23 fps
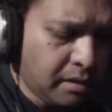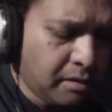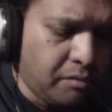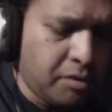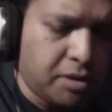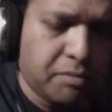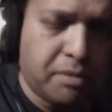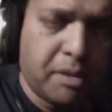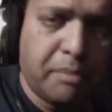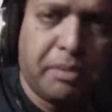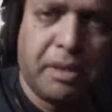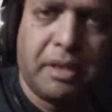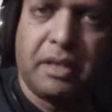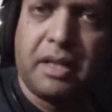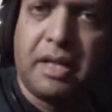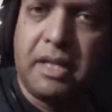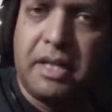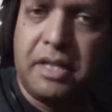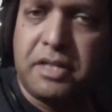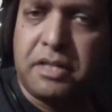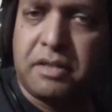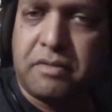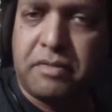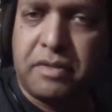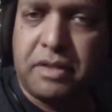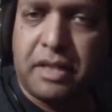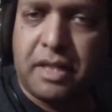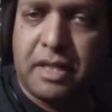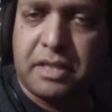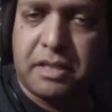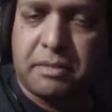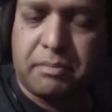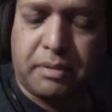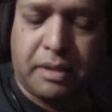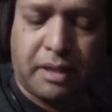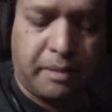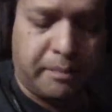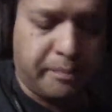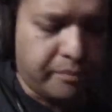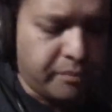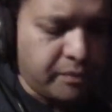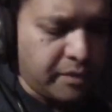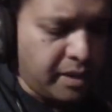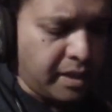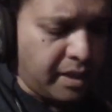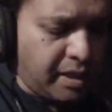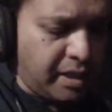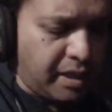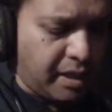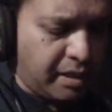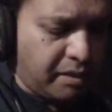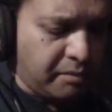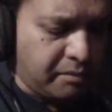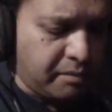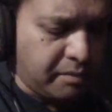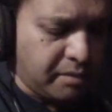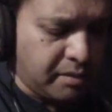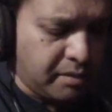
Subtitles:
Which might be a lot easier for you guys to play. Anyhow.